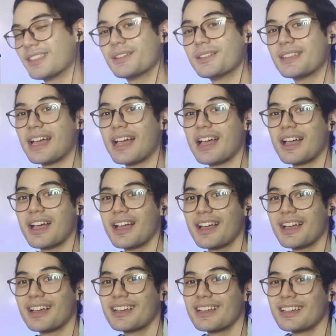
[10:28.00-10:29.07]
Ito na.
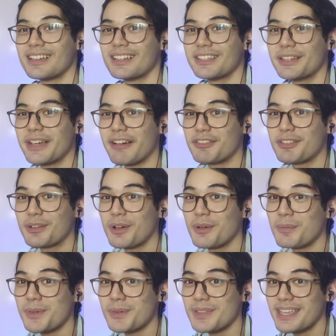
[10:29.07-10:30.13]
You have to
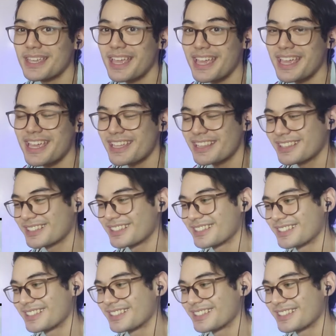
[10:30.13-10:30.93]
communicate.